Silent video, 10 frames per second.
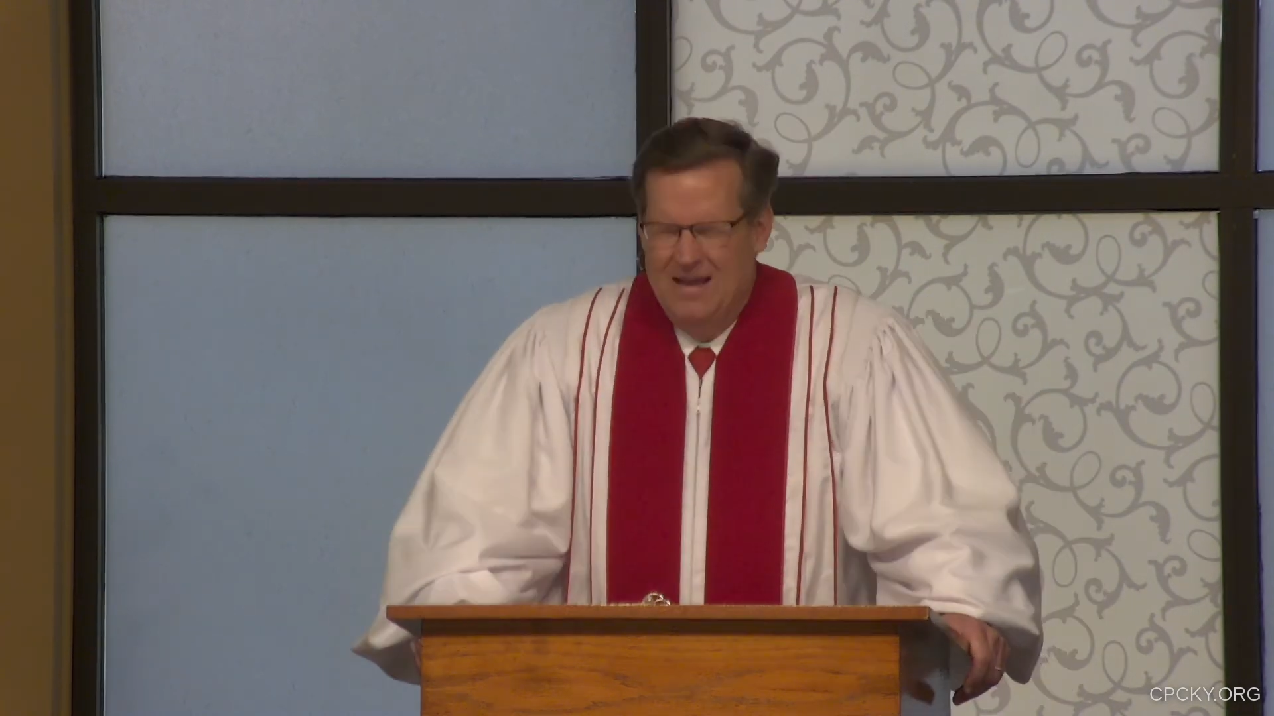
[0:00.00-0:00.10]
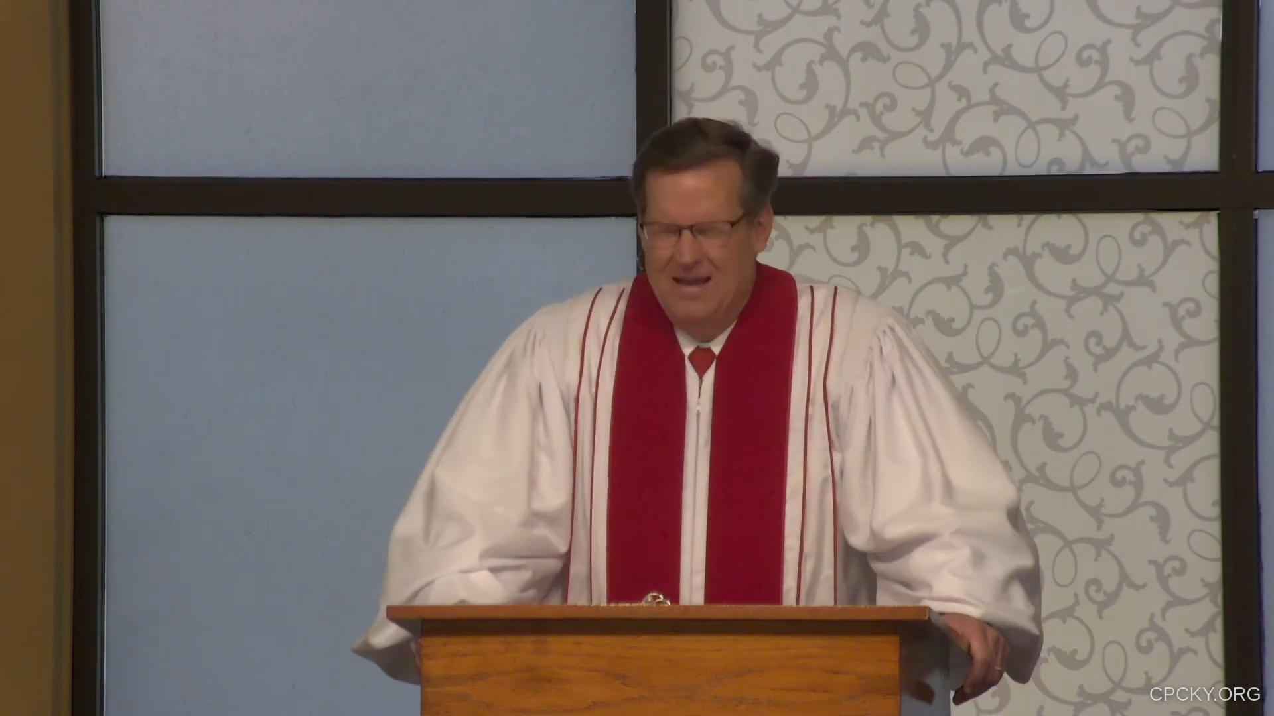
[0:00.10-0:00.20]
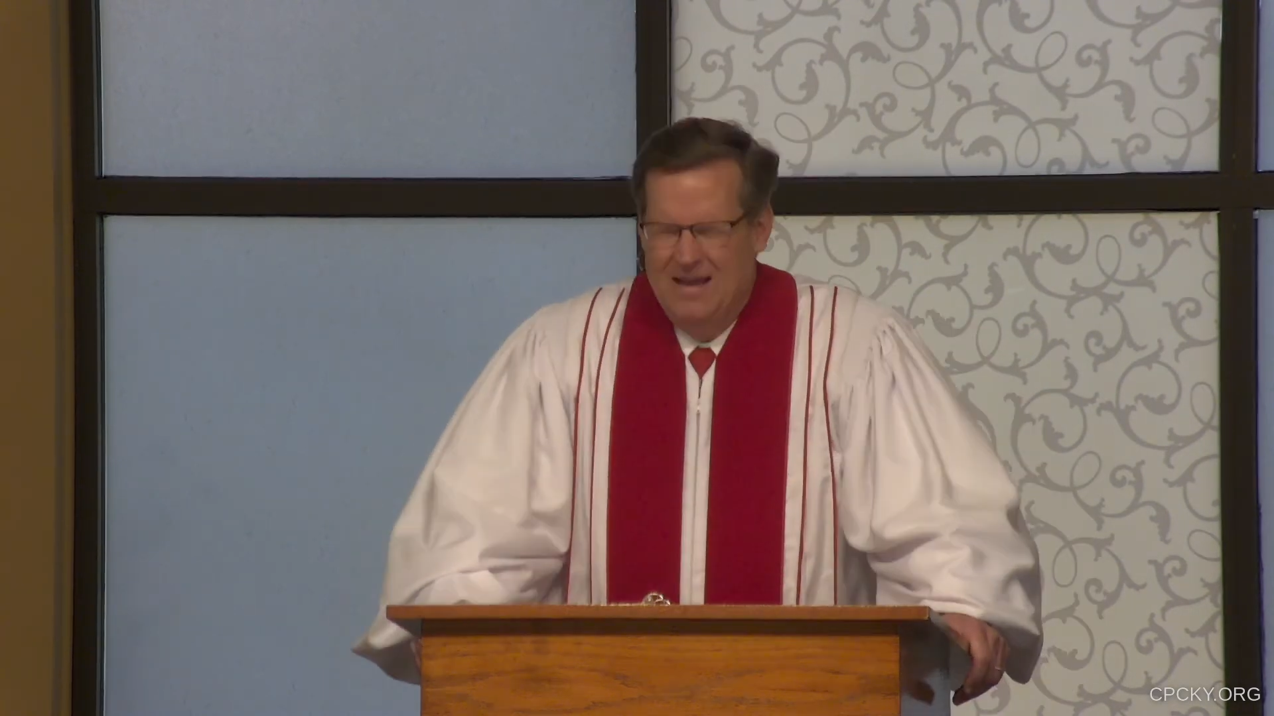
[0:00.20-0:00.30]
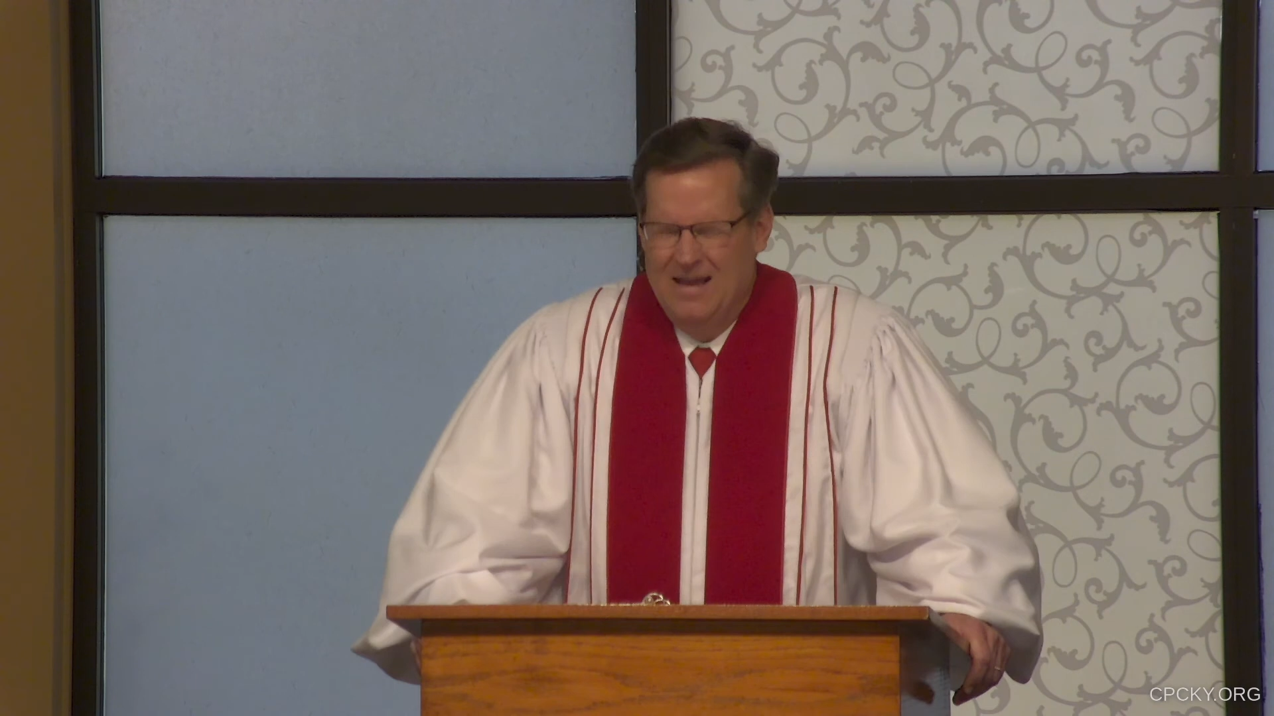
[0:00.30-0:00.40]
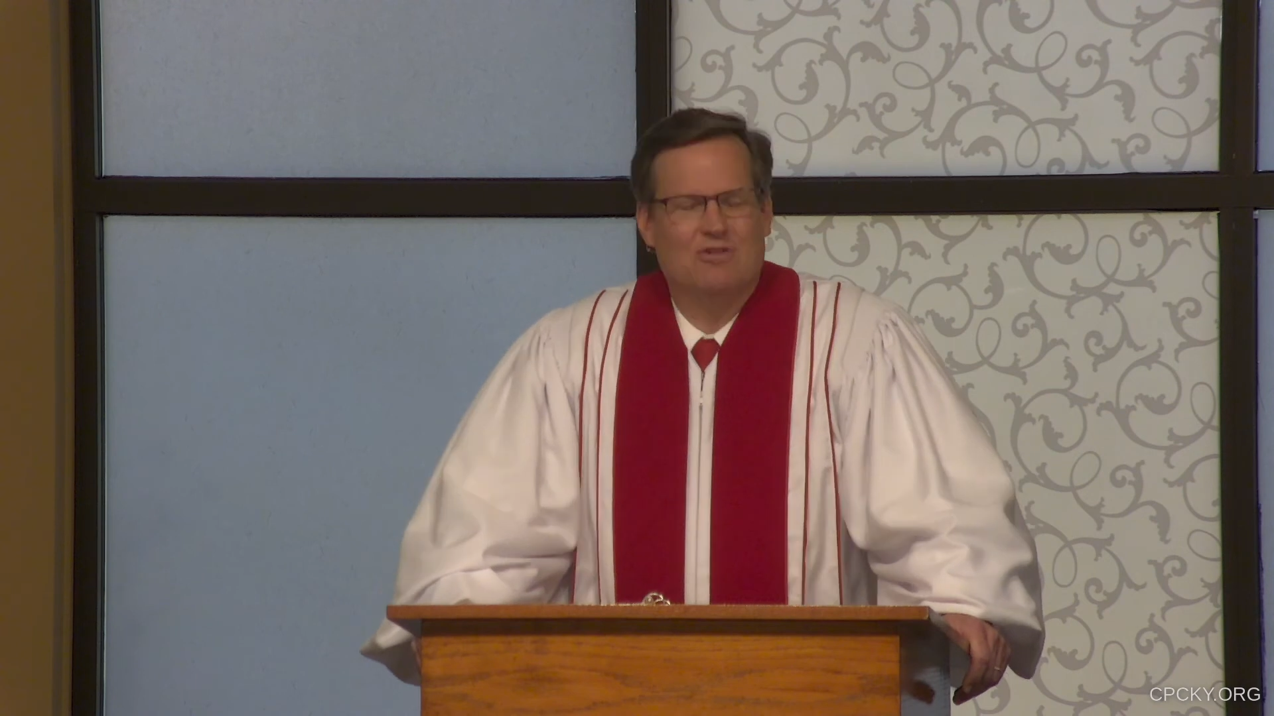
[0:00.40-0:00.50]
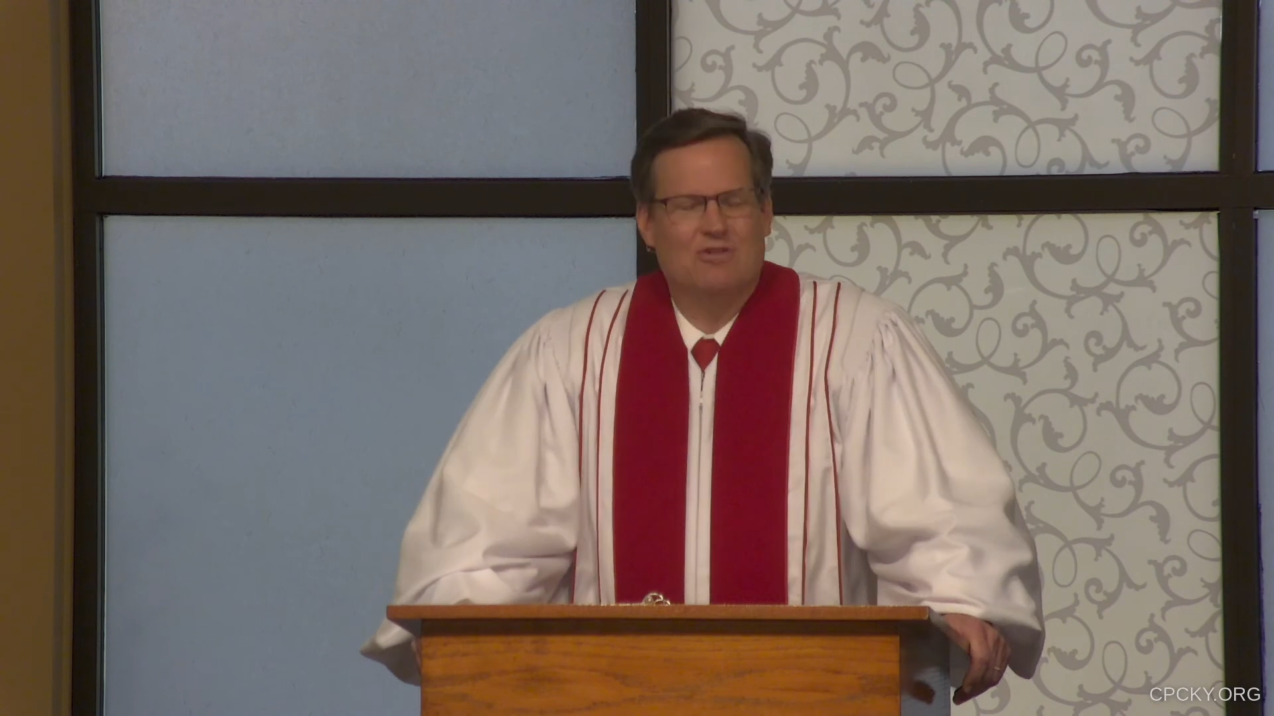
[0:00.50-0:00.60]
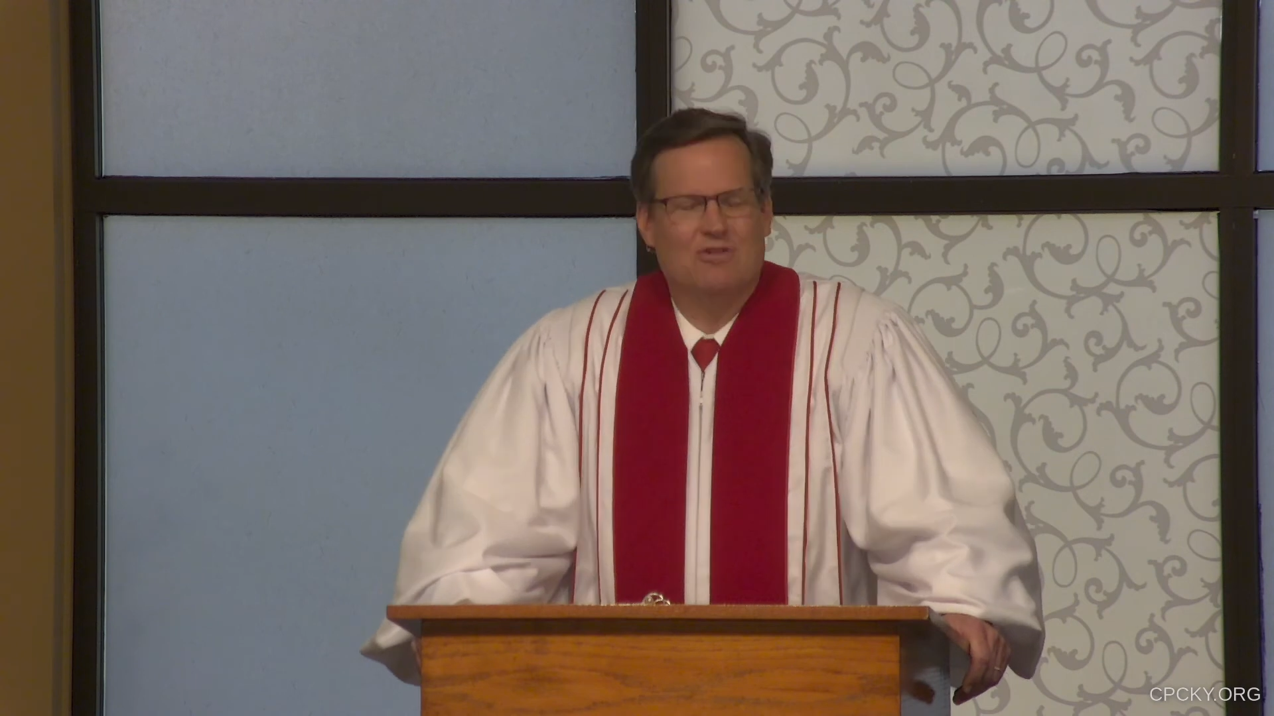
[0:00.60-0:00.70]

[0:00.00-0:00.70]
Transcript: And so it